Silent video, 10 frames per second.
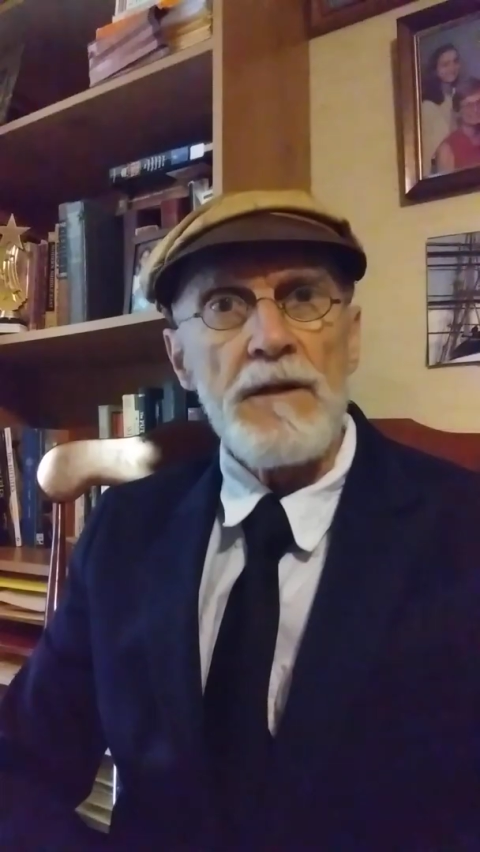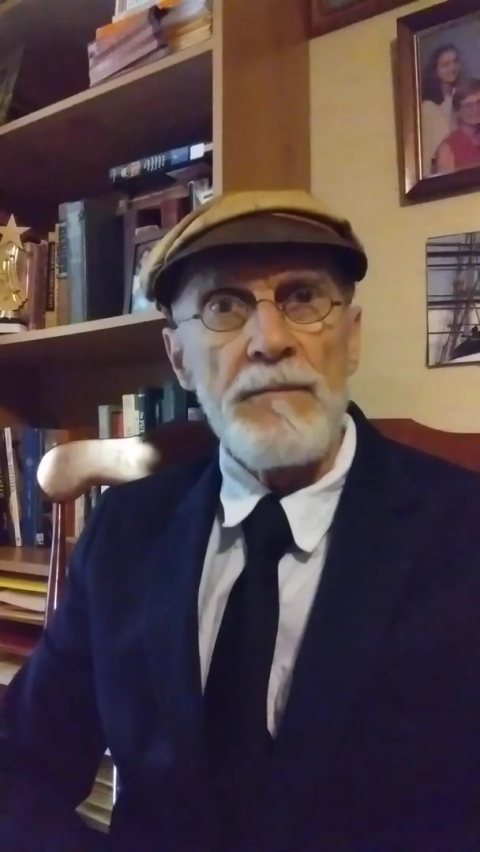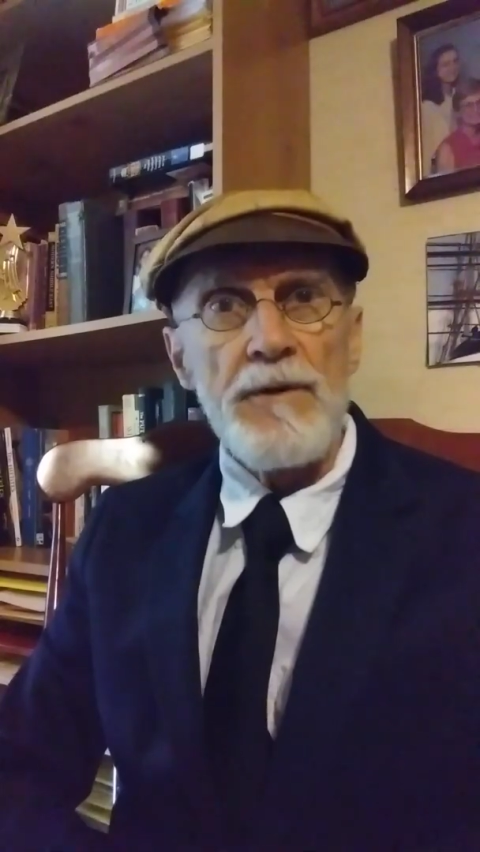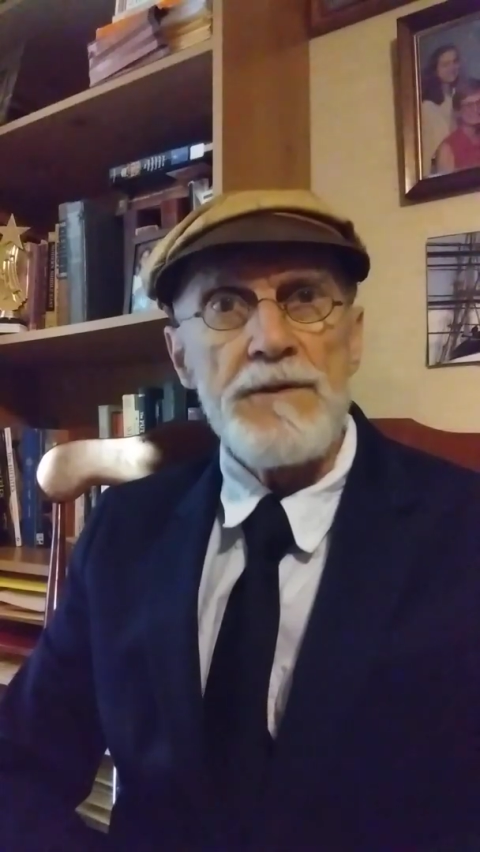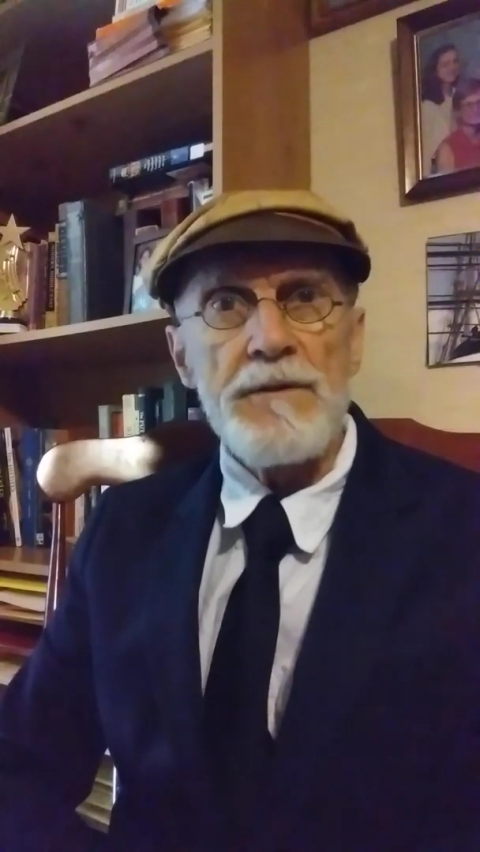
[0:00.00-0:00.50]

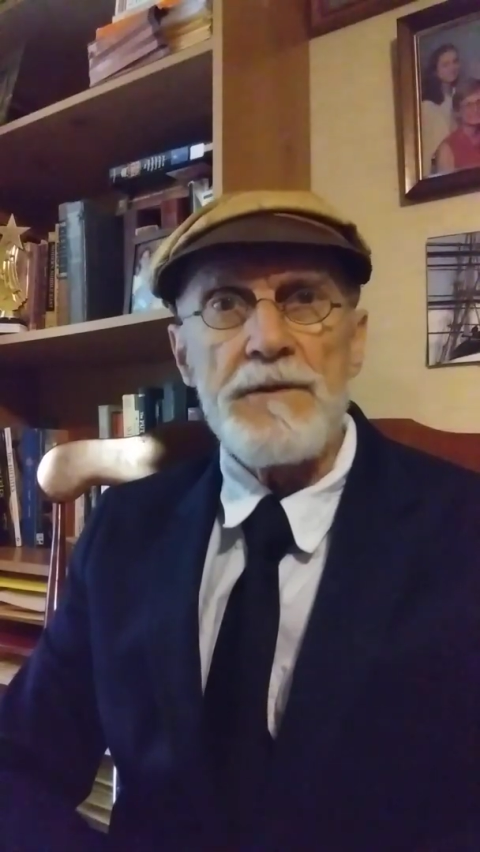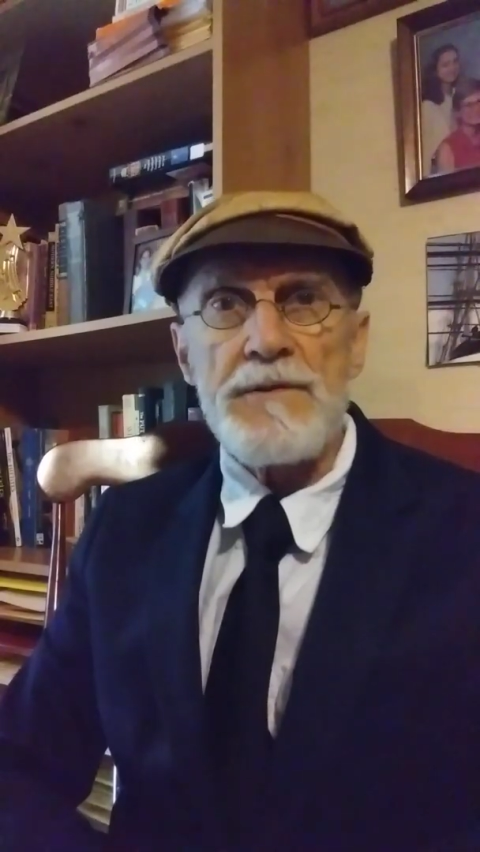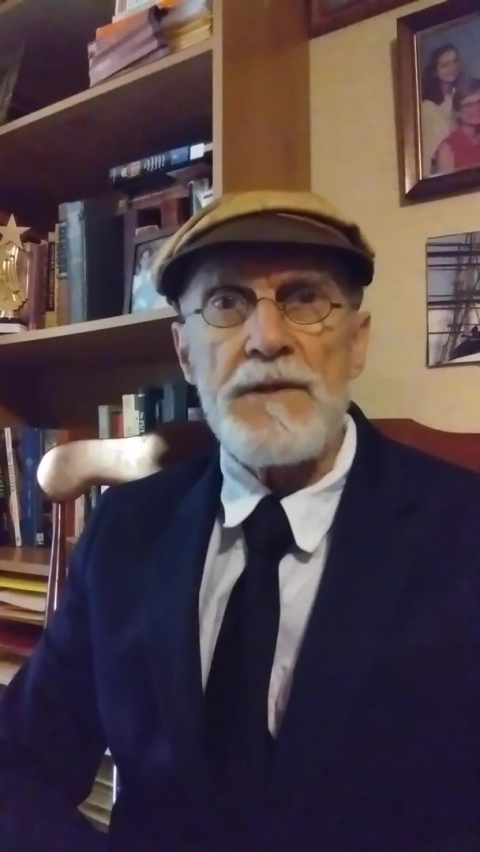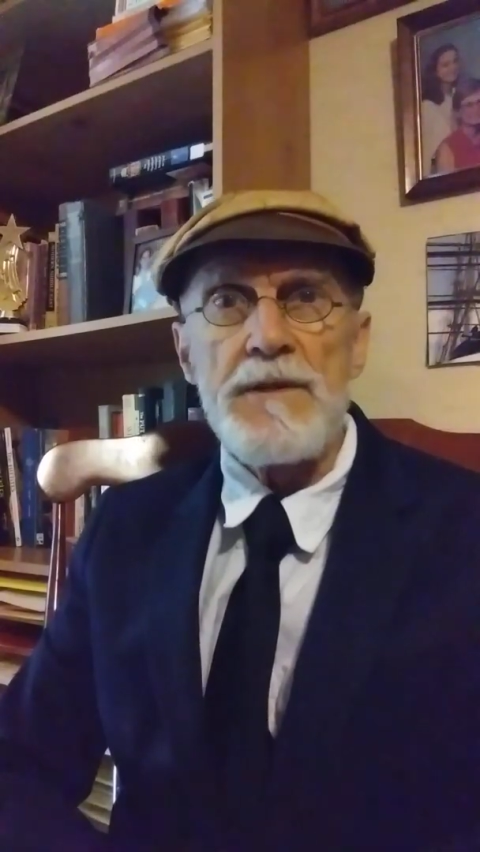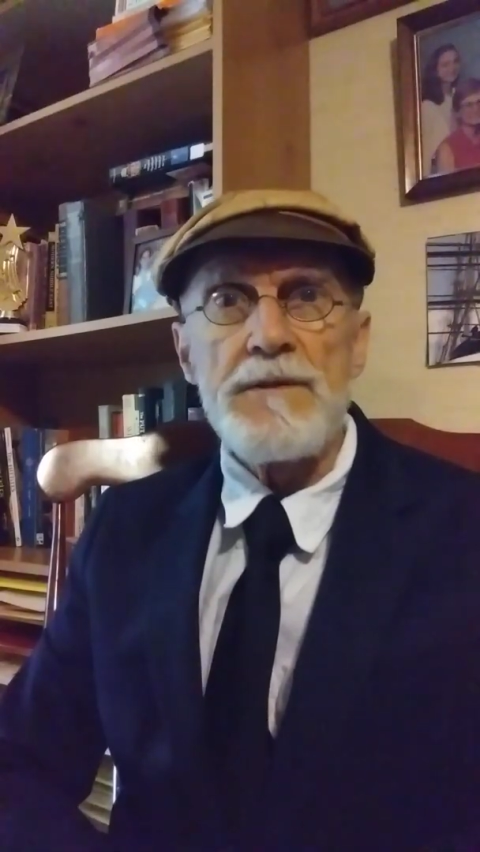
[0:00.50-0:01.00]

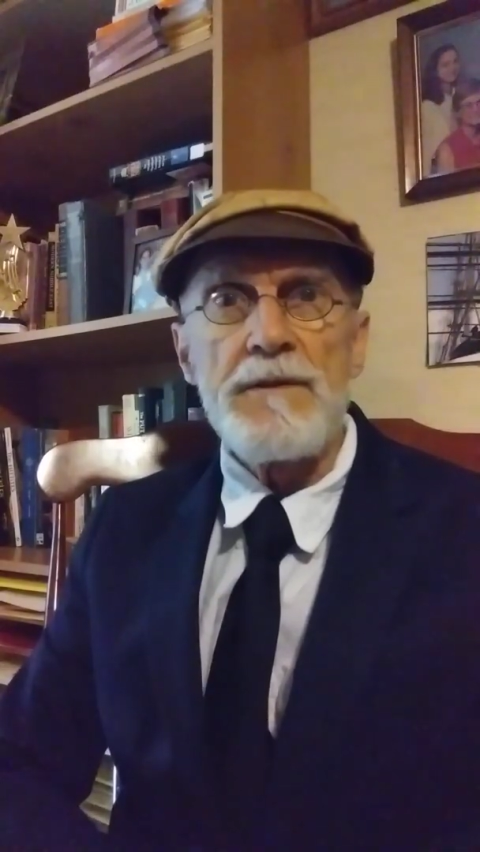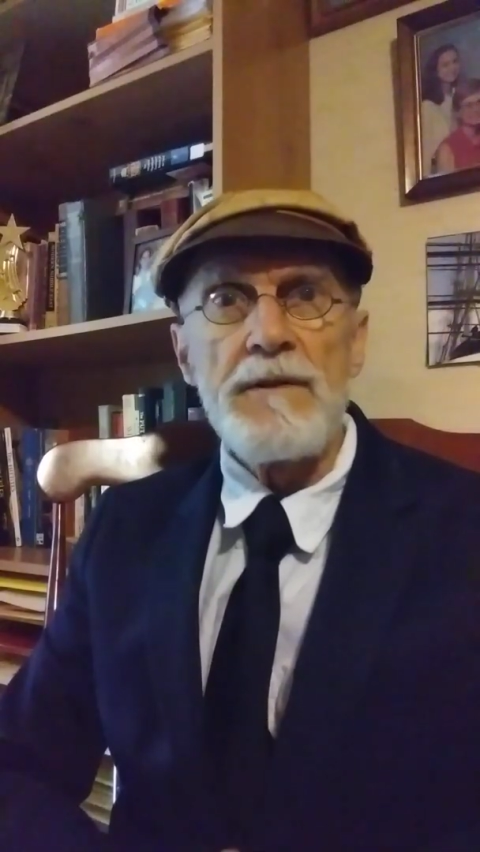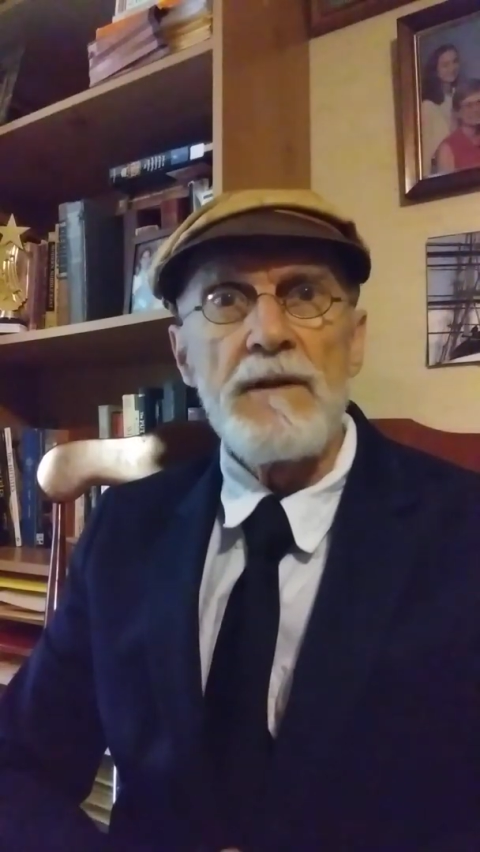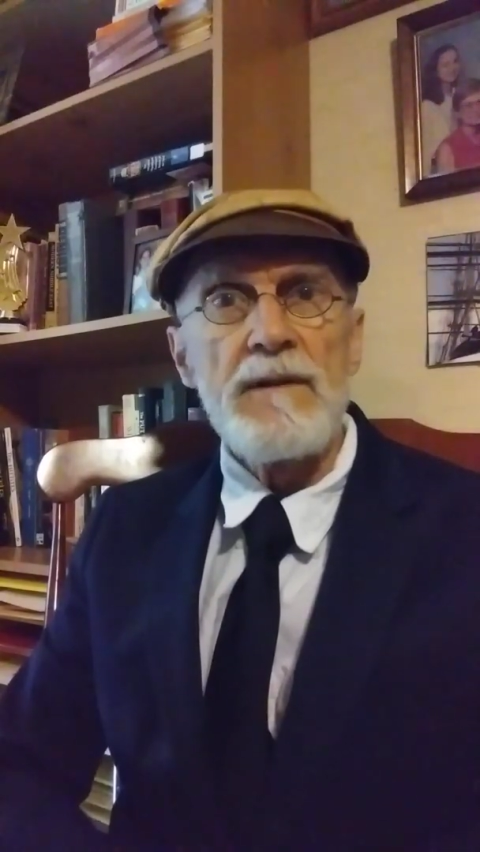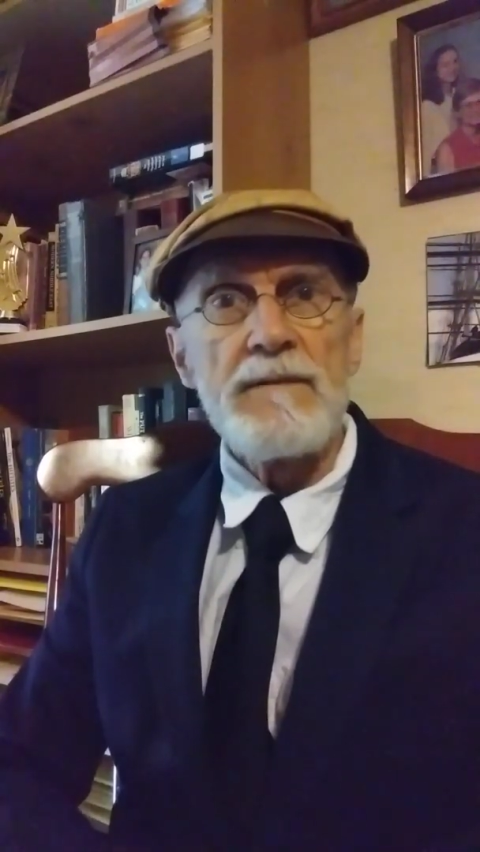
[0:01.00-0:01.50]

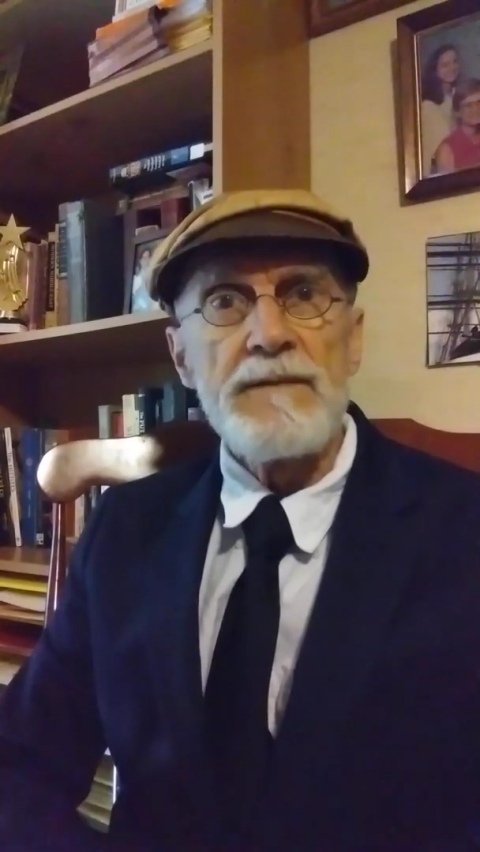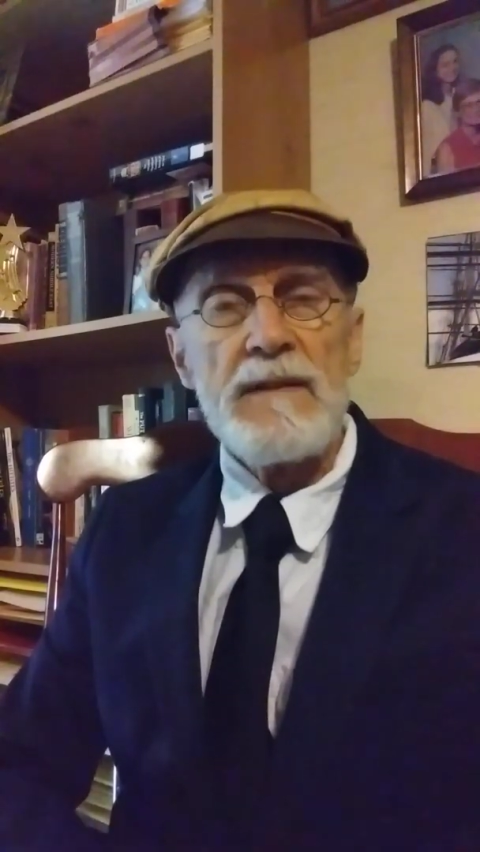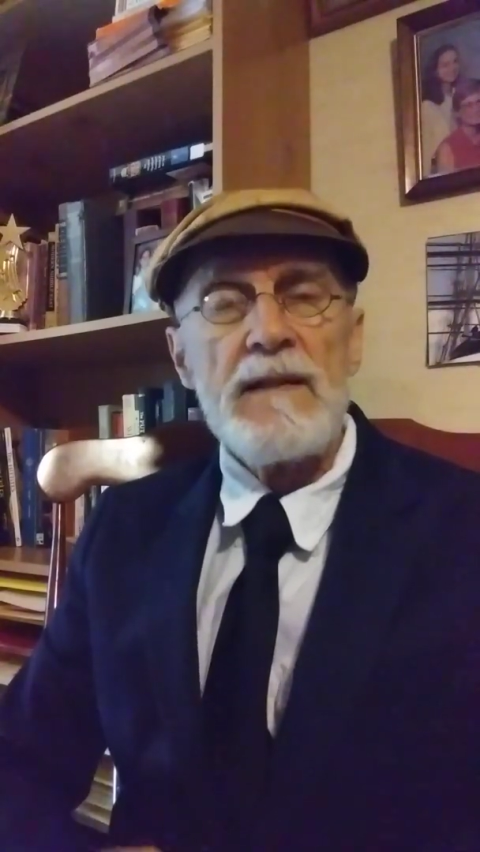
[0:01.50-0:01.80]
commercialization of